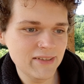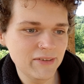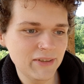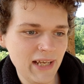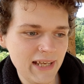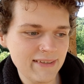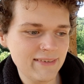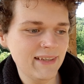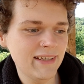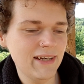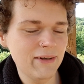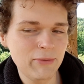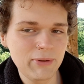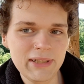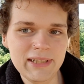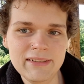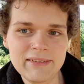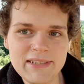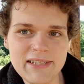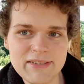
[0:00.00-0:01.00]
think I want
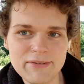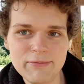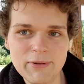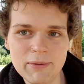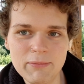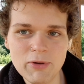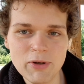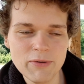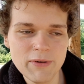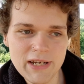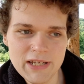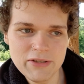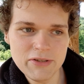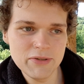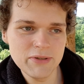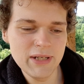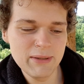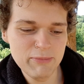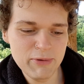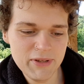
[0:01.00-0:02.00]
at least one more range
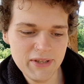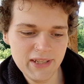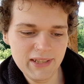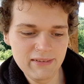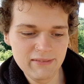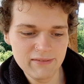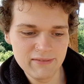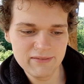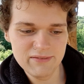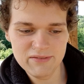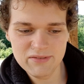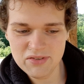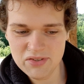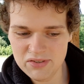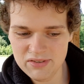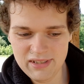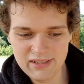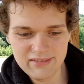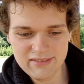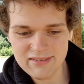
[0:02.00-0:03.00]
trip with it.
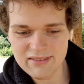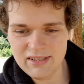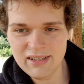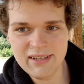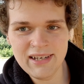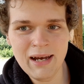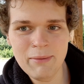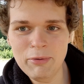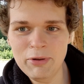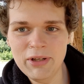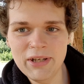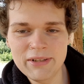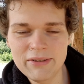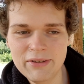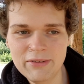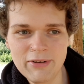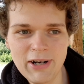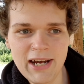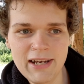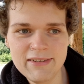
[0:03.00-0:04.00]
A couple hundred
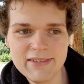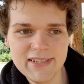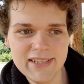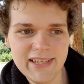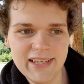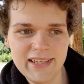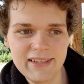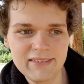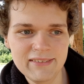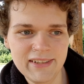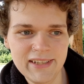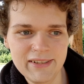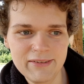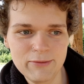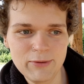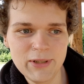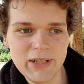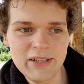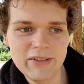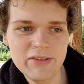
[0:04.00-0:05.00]
rounds again, like
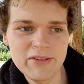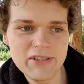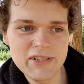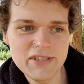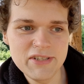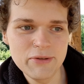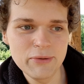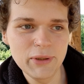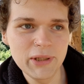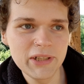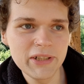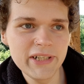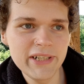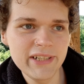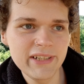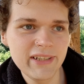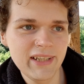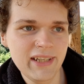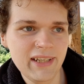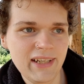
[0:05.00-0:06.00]
100 to 200.
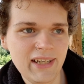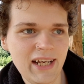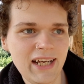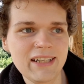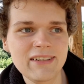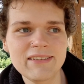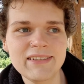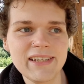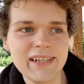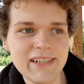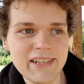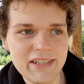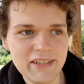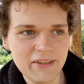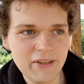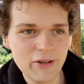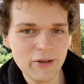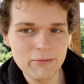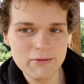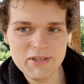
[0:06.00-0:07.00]
I don't think I need to
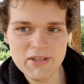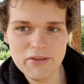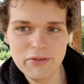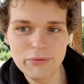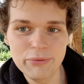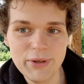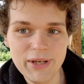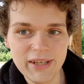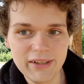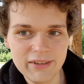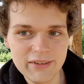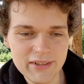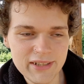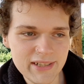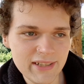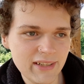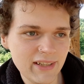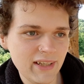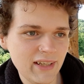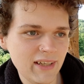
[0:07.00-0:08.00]
go up to 300.
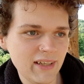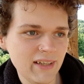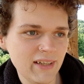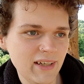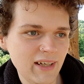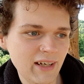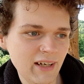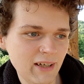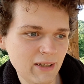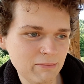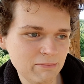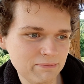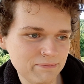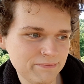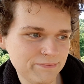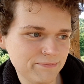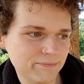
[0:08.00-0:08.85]
Um,